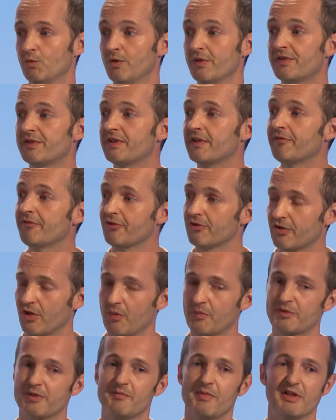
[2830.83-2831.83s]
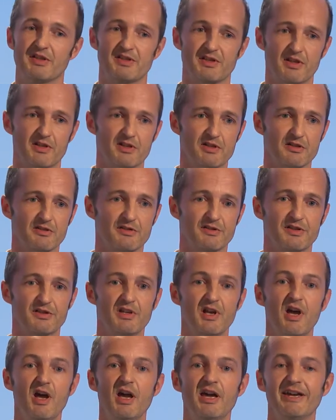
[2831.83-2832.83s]
with different
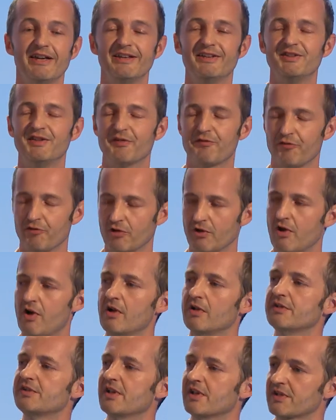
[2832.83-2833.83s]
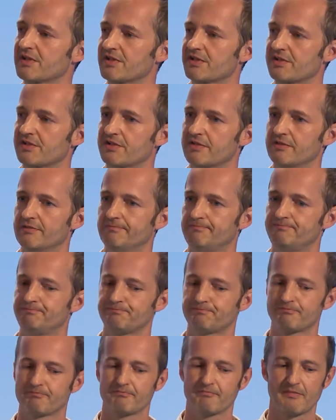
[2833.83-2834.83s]
optimizations in different contexts
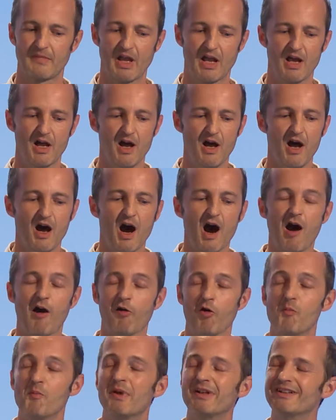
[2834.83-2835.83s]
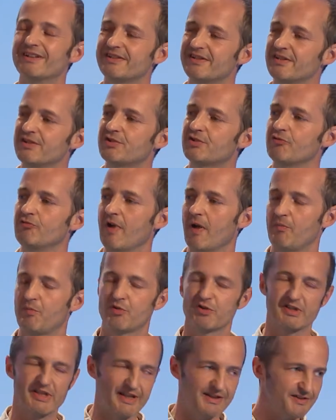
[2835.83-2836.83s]
our ability to
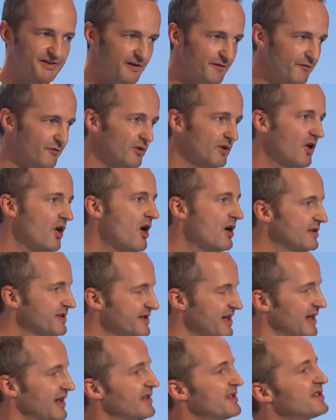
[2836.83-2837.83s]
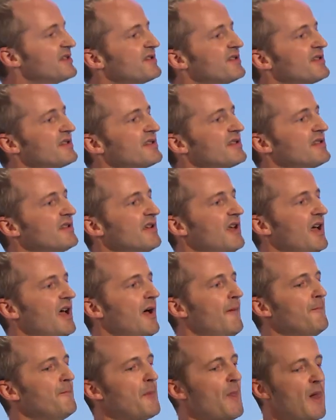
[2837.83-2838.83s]
represent different contexts
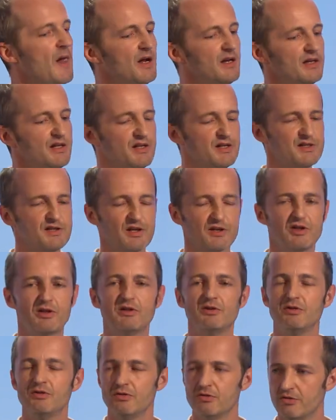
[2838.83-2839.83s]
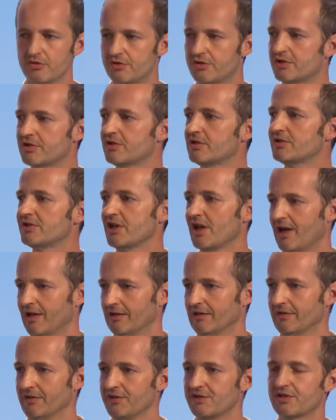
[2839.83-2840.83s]
is a huge
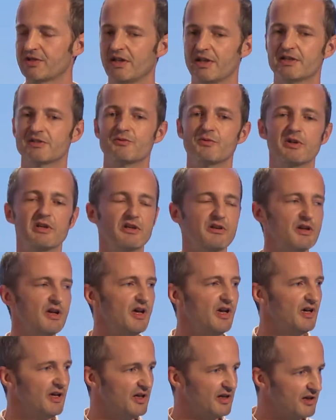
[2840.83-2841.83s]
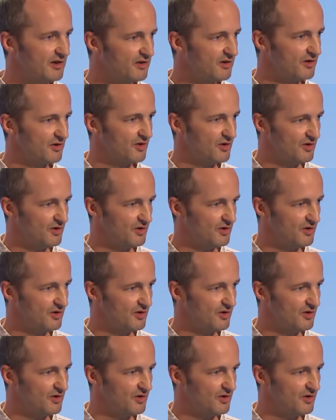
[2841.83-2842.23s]
challenge as we, in,